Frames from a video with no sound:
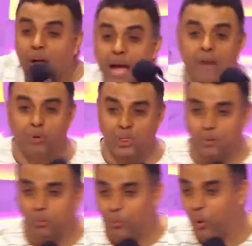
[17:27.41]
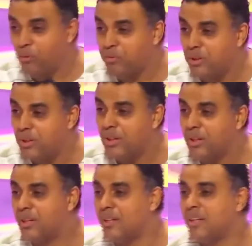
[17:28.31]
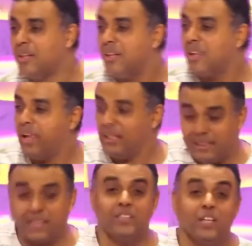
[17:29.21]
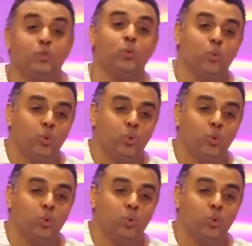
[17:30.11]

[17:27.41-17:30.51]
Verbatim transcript: everything will be off. And just the you.